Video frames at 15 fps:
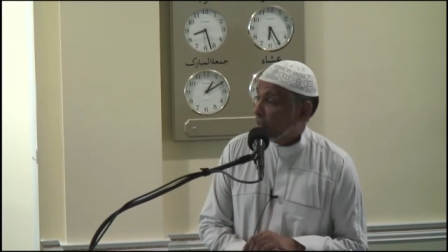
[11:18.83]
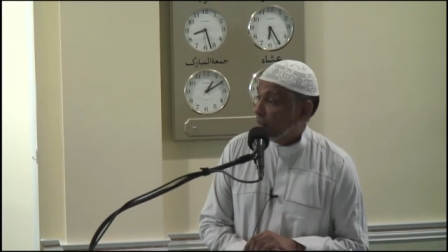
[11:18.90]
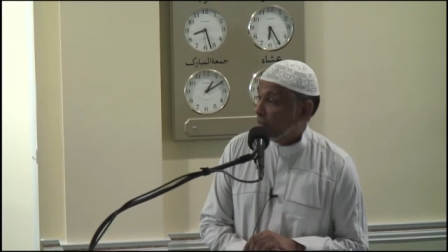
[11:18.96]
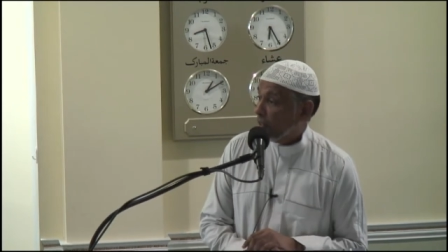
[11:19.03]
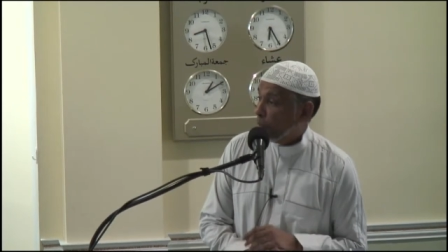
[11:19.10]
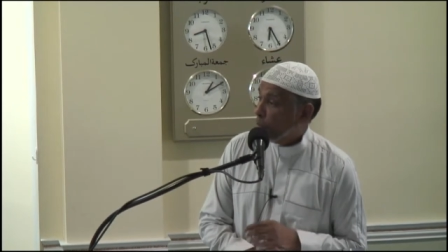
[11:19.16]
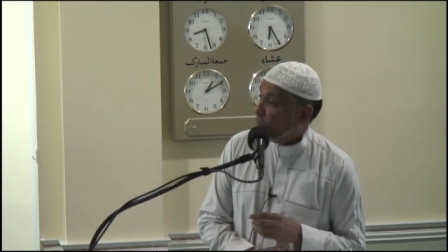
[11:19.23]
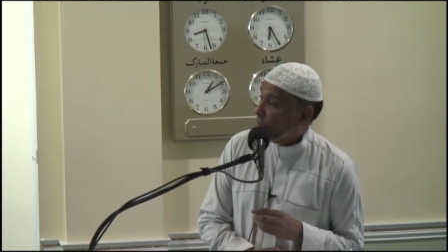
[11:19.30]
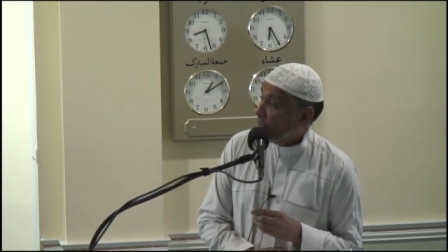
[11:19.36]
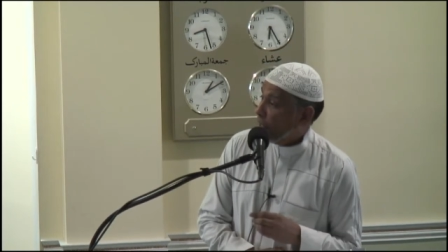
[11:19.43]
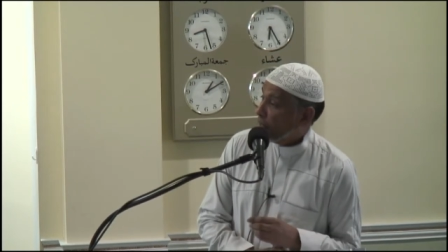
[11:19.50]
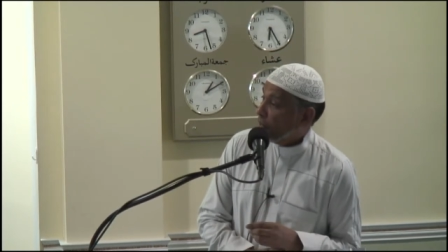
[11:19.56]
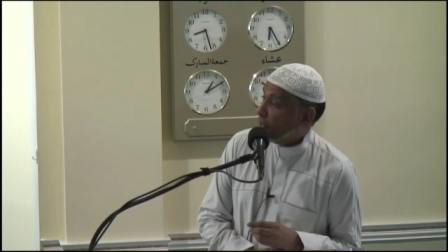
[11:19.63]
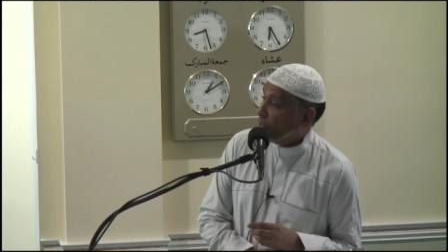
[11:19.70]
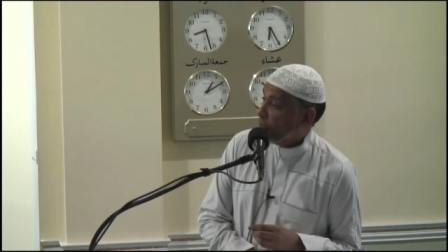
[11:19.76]
they were
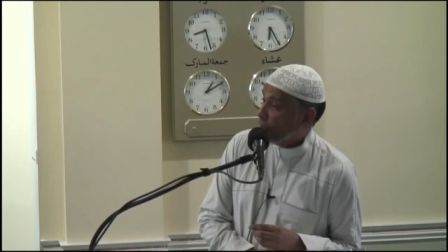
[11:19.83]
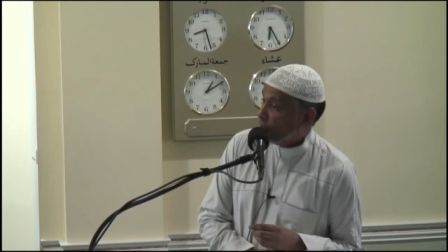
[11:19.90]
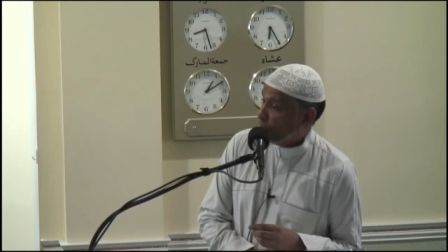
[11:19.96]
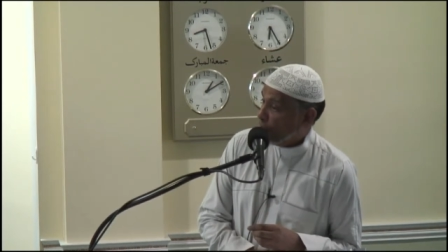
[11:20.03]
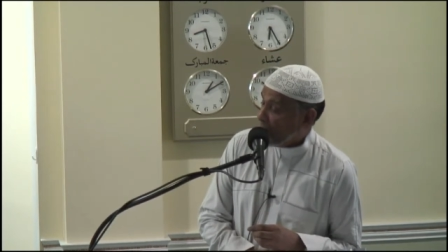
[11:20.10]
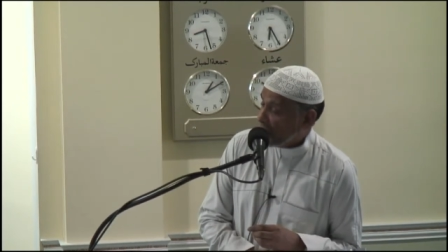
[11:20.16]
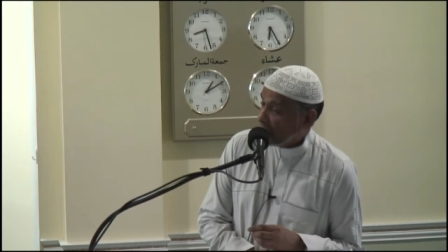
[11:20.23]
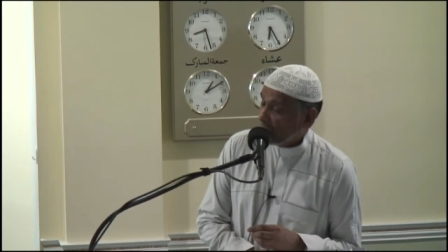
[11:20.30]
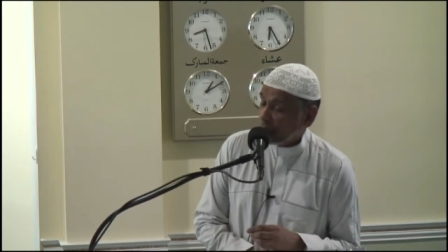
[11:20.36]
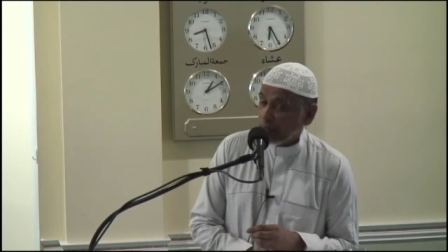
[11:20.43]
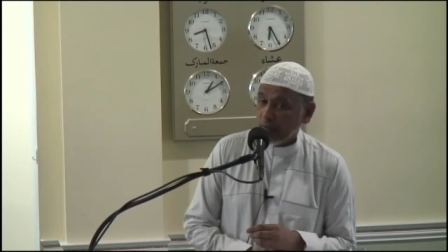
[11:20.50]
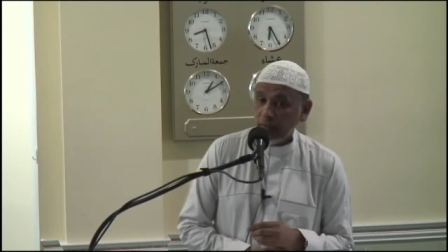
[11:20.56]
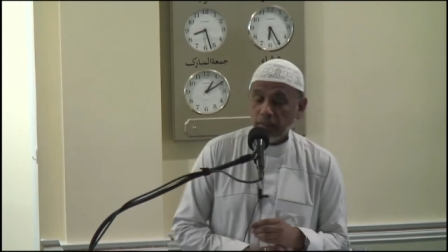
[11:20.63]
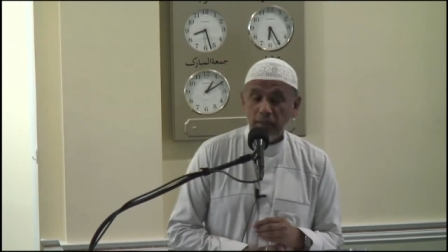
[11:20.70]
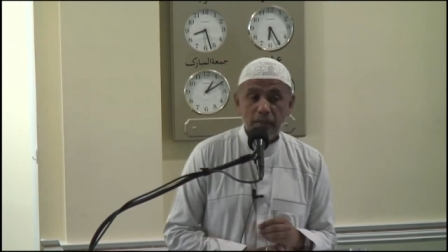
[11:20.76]
very
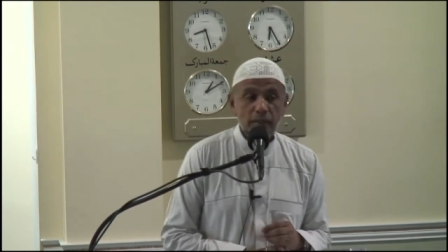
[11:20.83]
judgmental,